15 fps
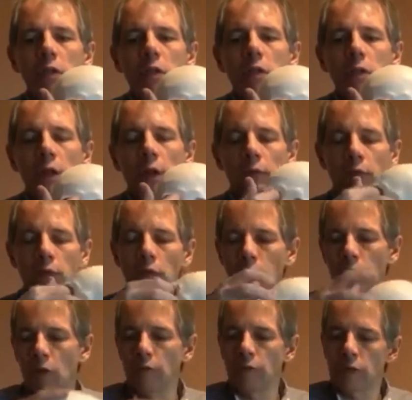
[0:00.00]
That's
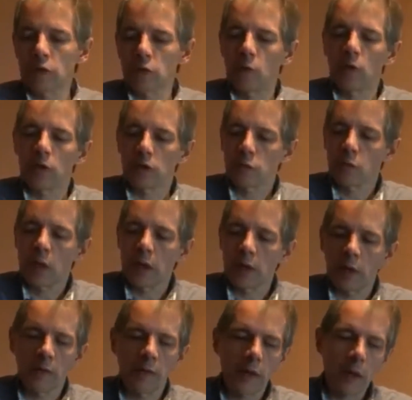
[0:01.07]
another obvious one as
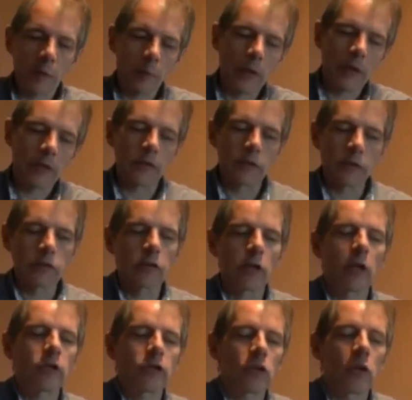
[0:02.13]
well. And then compared to the
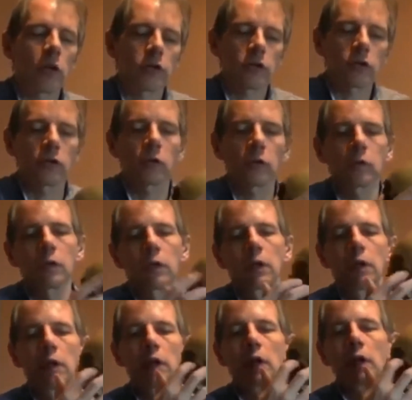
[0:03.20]
Starchild skull,
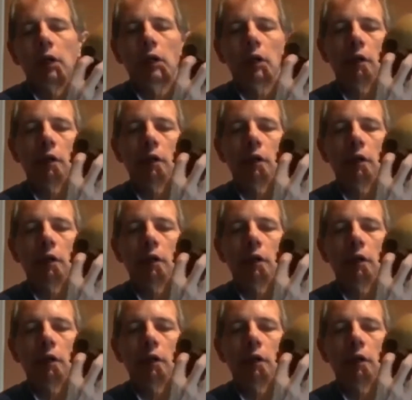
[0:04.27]
you've